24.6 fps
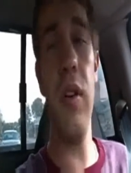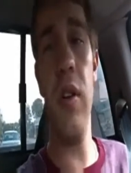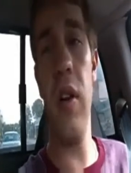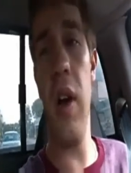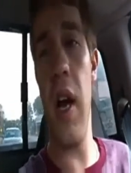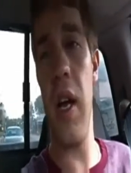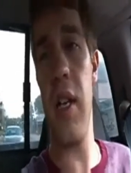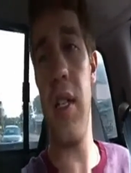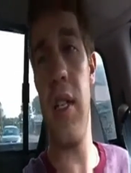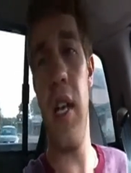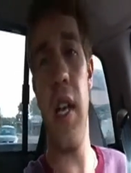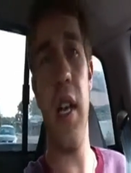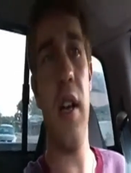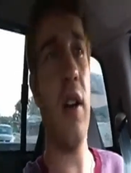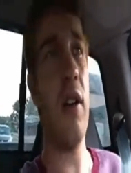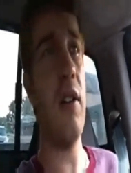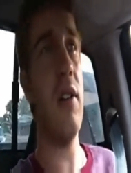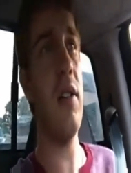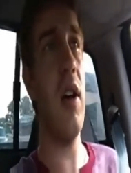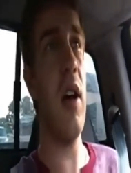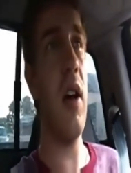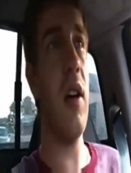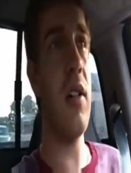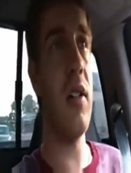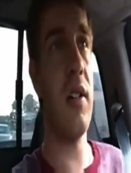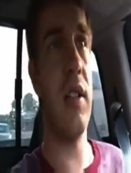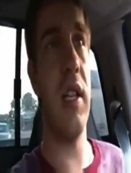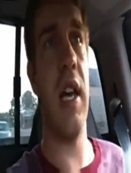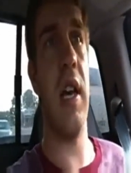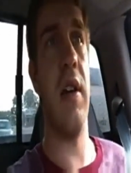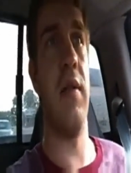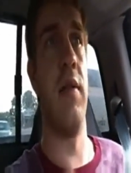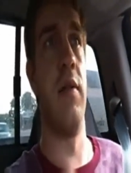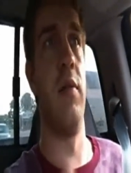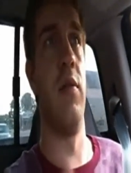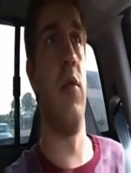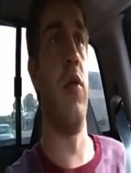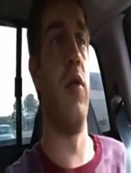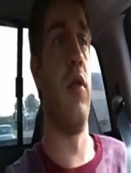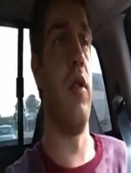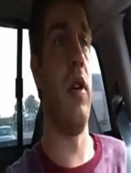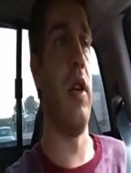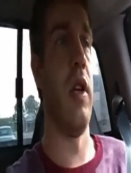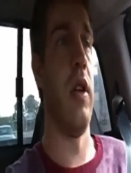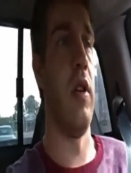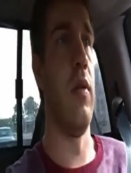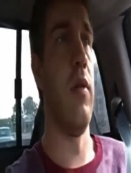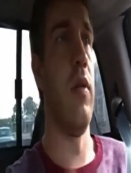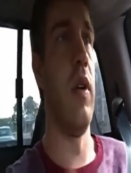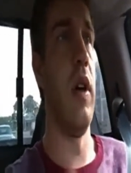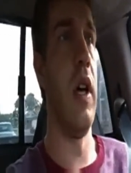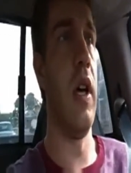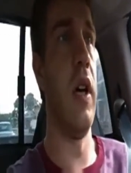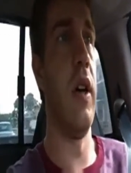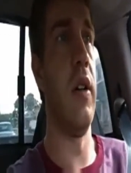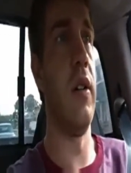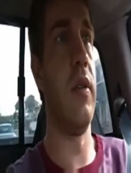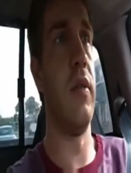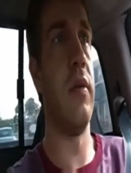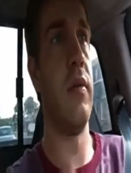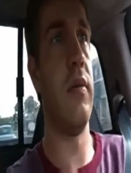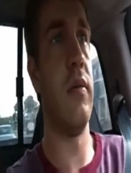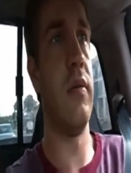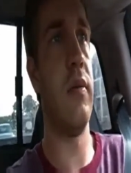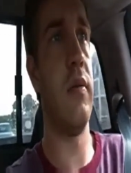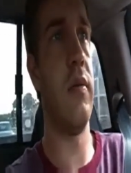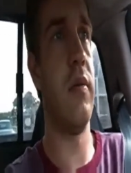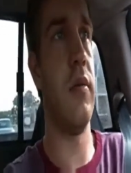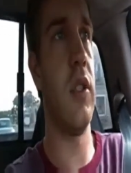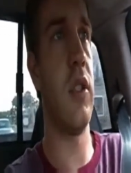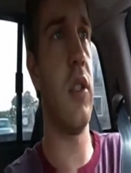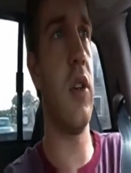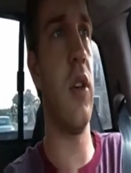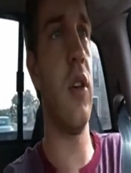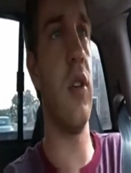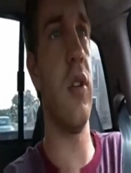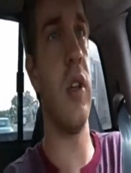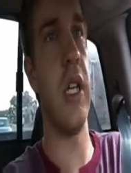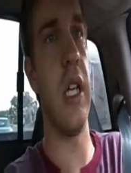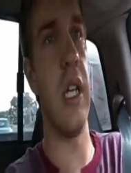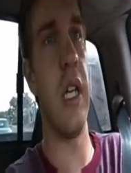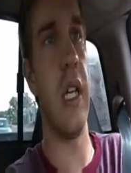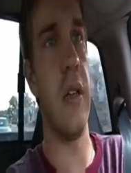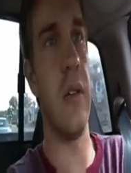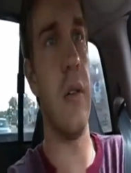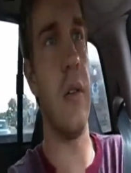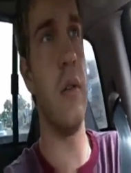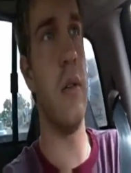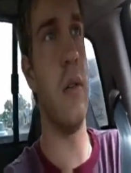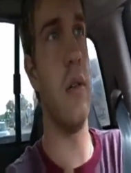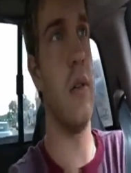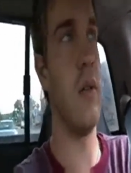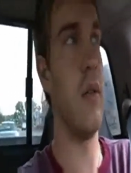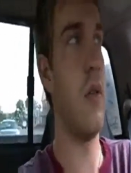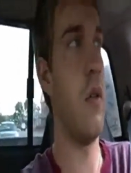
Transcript: we do not take our dogs out in the morning. Well, Nicole did.